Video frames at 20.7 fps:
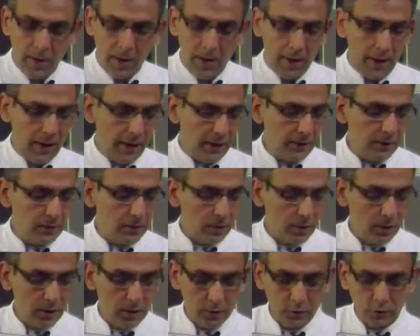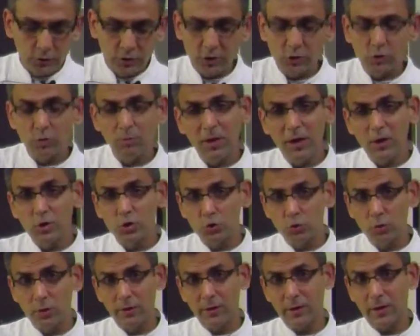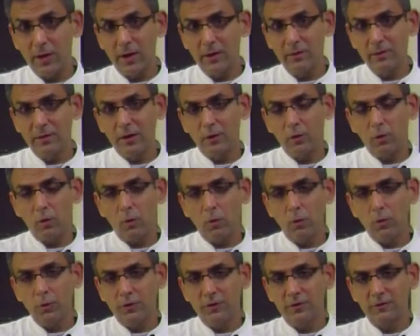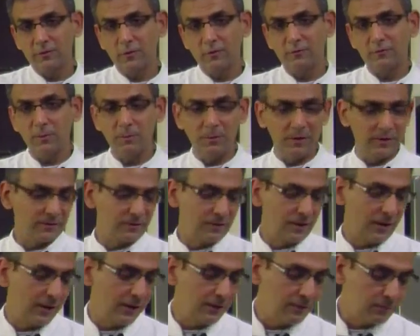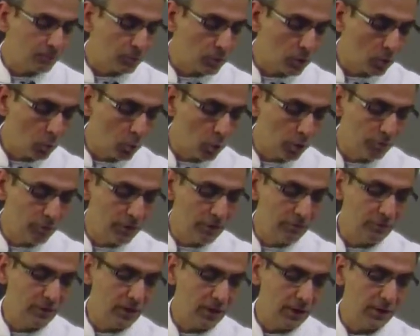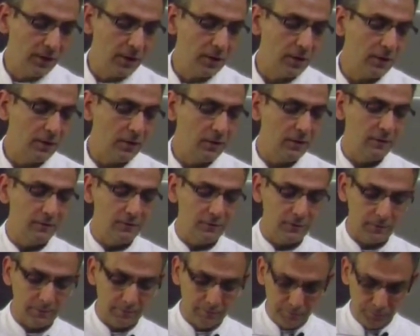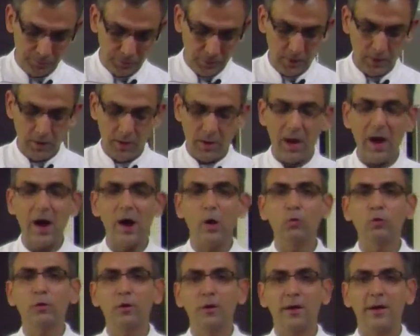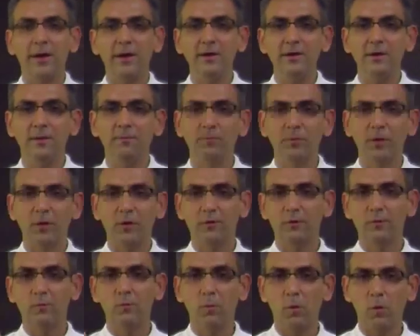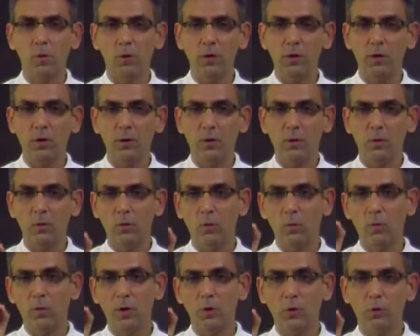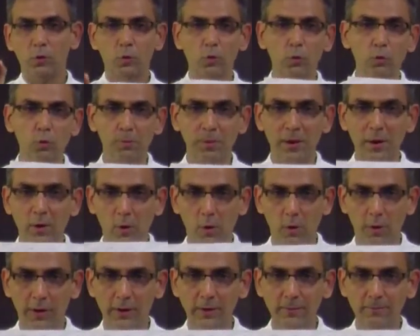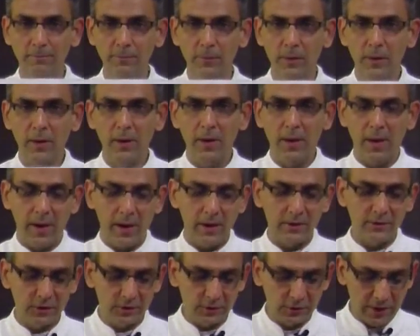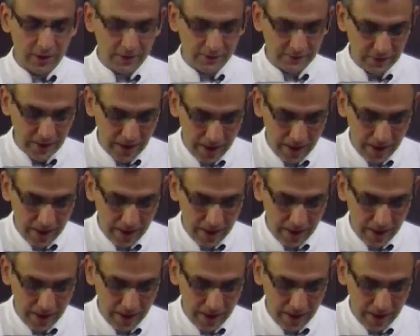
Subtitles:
And just to make sure again that all your discs are similar size, what we've done here is outlined a small 1 or 2 rupee coin just as